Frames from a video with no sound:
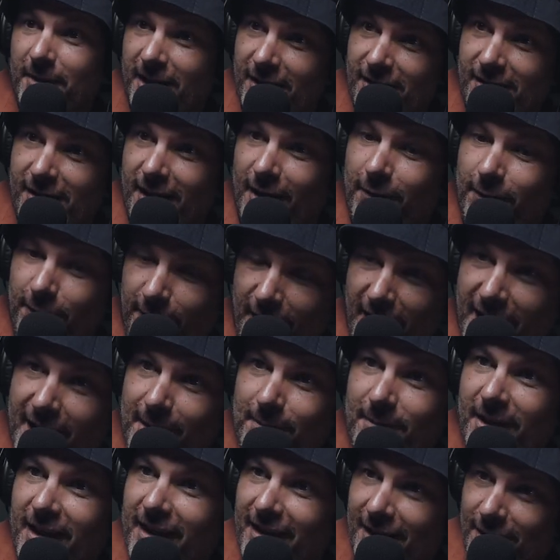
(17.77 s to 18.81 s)
there's a
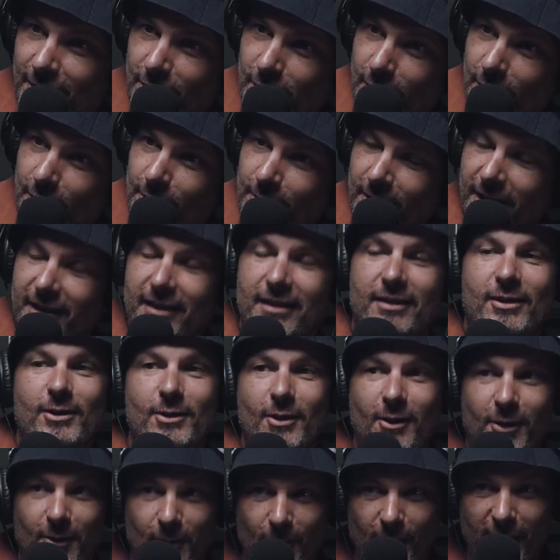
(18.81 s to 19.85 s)
flam there. There's 2 hits,
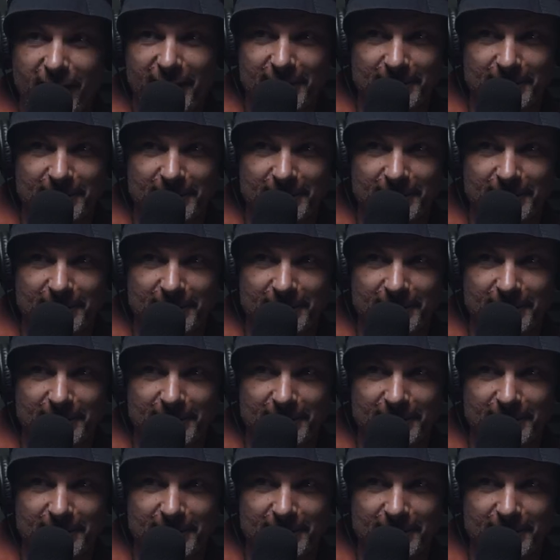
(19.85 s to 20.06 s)
not 1.